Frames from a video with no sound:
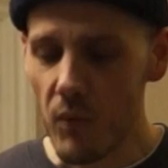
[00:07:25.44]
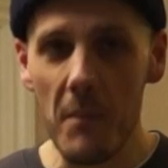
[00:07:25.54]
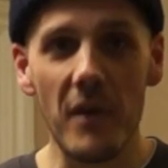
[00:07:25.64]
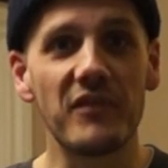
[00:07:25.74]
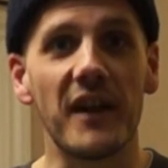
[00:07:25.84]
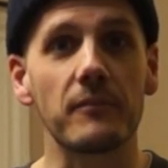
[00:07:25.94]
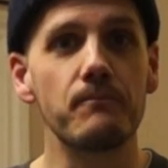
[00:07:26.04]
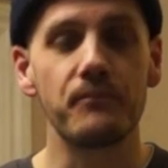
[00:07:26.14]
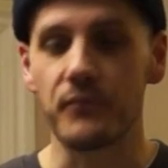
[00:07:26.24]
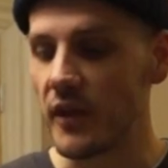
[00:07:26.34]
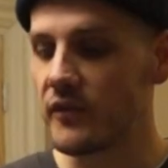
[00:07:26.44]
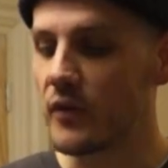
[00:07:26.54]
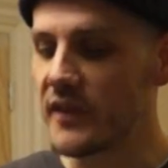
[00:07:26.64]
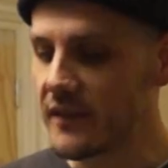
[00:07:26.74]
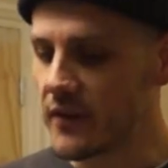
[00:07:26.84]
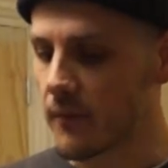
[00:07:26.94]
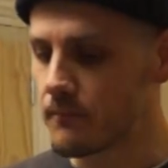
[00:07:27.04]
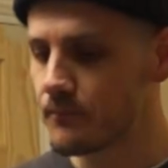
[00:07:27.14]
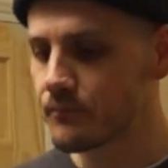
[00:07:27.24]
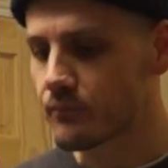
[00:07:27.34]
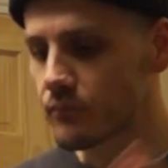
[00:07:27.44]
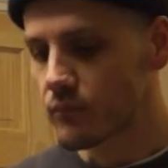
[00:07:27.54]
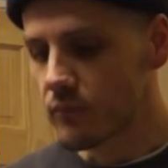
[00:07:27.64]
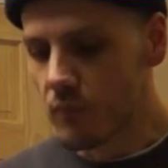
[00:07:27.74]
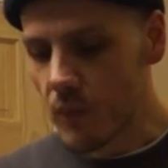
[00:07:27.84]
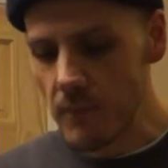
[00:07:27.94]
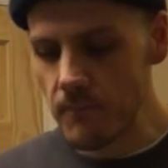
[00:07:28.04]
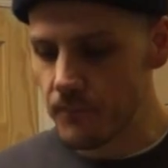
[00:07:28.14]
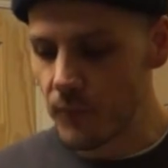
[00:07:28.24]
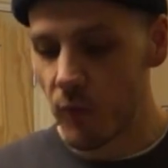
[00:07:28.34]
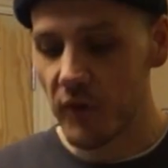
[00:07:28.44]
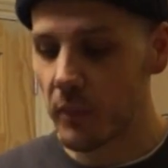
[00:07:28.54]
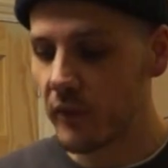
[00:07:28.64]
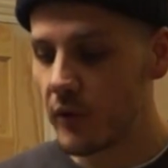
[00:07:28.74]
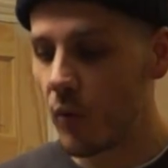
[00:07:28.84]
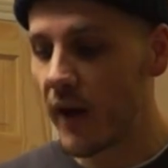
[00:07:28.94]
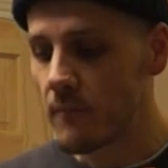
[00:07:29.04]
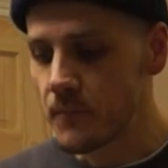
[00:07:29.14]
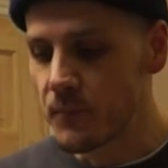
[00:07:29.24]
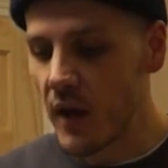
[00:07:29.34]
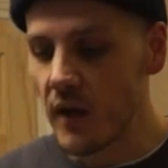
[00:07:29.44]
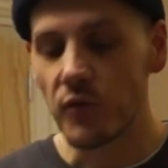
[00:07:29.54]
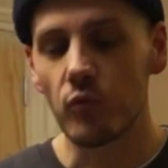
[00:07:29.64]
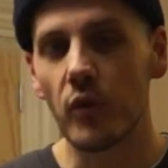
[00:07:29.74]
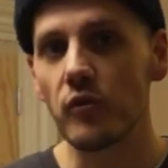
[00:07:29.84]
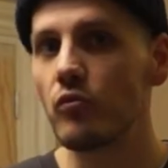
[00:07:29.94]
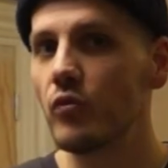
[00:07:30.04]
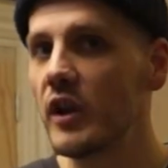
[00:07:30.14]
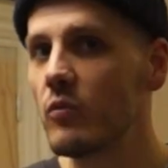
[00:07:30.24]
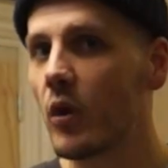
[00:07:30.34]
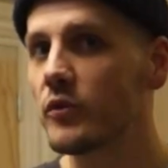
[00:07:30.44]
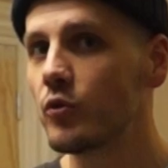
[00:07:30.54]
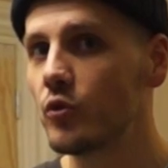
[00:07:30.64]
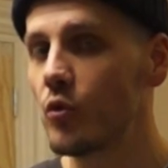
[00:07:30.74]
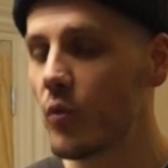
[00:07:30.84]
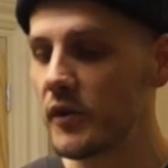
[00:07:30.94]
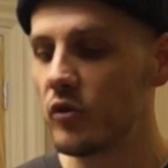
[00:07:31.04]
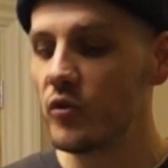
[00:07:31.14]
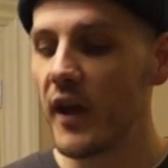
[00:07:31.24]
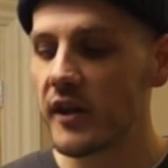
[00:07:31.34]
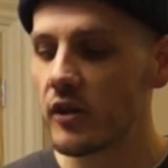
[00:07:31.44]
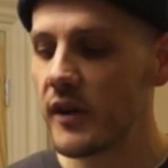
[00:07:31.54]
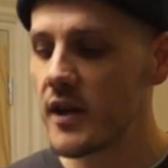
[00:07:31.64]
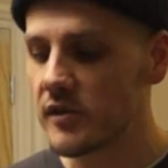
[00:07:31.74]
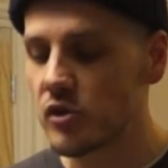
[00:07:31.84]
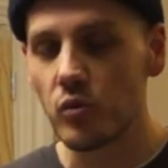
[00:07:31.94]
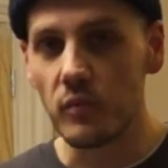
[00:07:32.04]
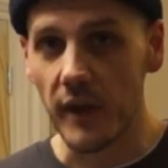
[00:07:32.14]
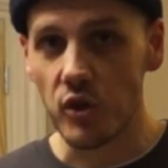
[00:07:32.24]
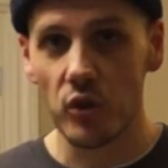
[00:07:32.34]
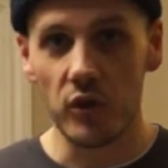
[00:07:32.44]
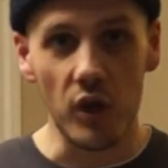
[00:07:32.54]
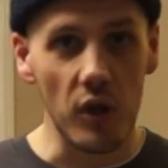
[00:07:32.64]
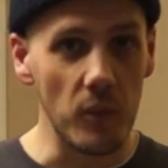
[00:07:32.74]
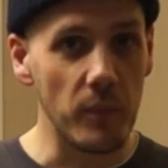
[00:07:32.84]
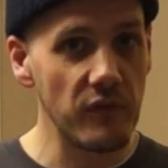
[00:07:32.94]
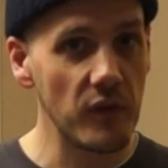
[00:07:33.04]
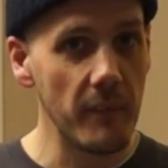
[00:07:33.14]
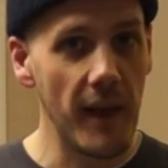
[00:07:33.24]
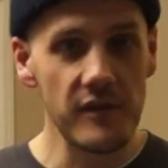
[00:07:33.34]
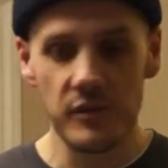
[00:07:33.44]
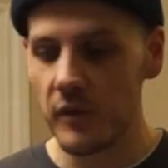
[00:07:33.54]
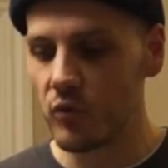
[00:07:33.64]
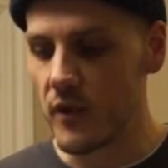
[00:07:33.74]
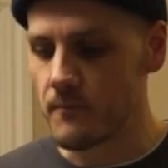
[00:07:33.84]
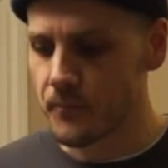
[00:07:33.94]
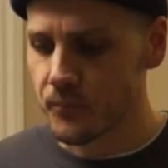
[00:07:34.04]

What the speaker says: Perfect, that's fantastic. Works pretty well. So what you really want to do when you do daiquiri is to make sure that you got the perfect balance between